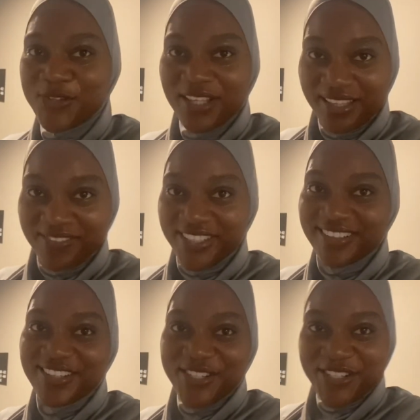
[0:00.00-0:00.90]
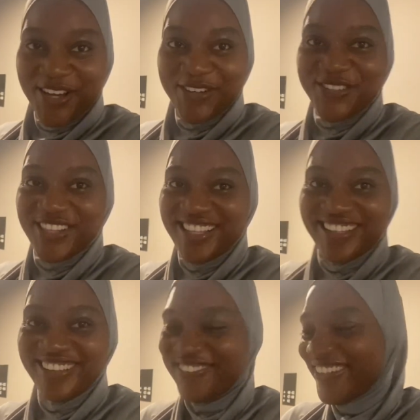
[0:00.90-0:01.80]
or the elevator? The stairs.
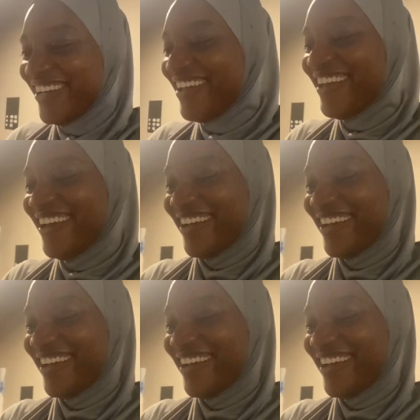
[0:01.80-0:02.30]
I